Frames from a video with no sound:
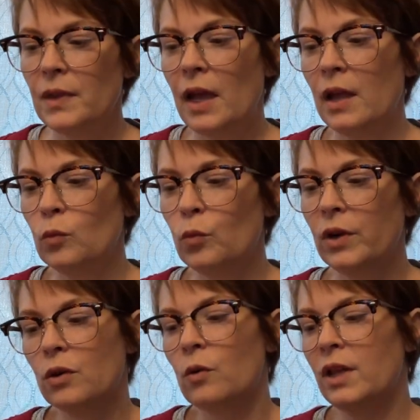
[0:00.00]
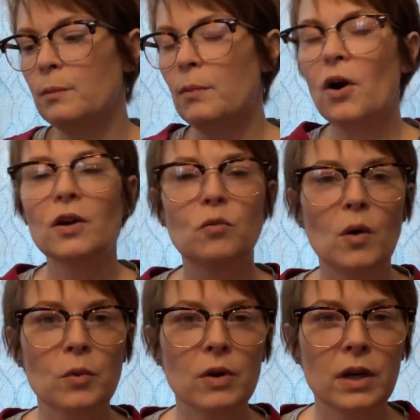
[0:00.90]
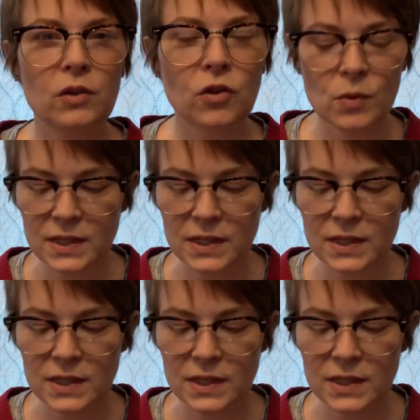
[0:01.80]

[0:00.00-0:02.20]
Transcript: And we're going, part of what we're going to do